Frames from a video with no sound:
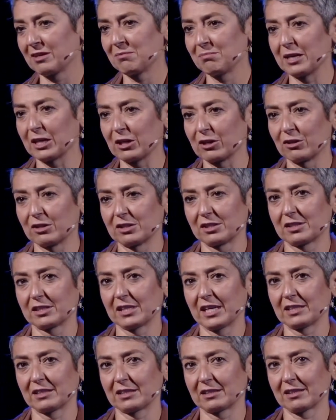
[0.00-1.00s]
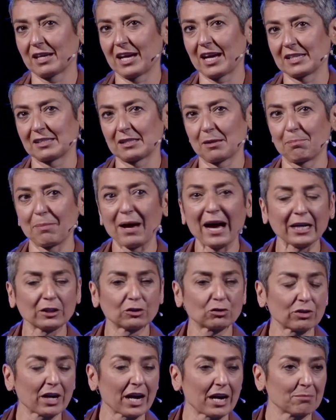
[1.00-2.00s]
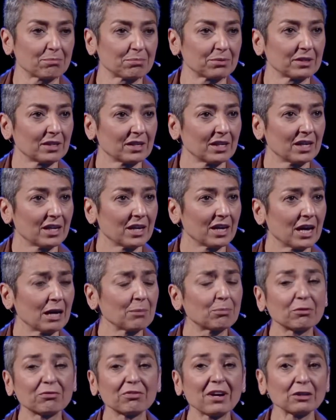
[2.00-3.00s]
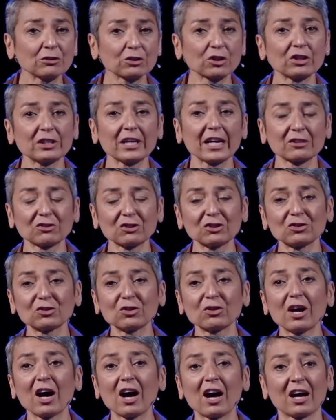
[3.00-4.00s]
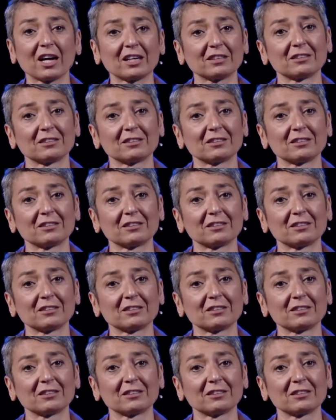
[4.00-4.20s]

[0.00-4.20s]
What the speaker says: because it has a bad rep, a profound connection to God.